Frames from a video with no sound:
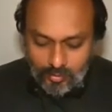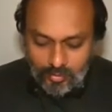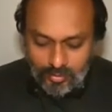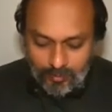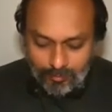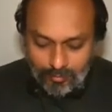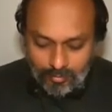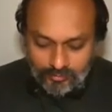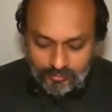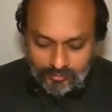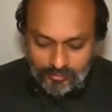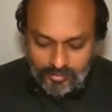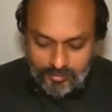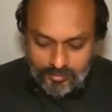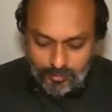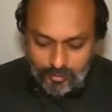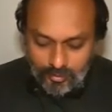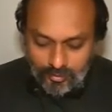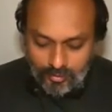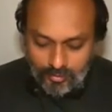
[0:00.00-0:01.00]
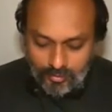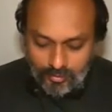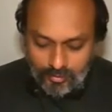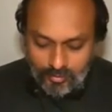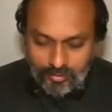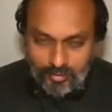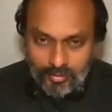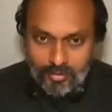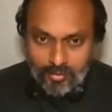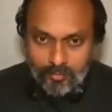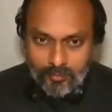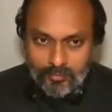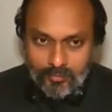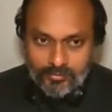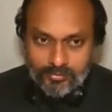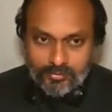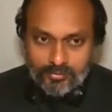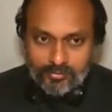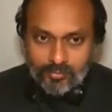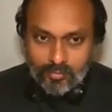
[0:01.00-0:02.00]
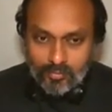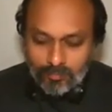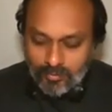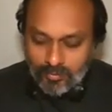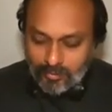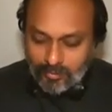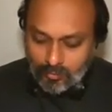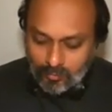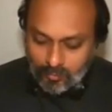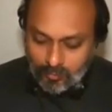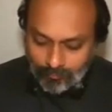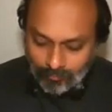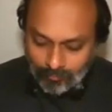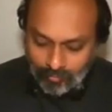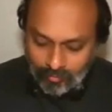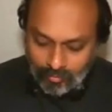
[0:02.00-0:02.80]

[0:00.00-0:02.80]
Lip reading: to approach this particular question would be to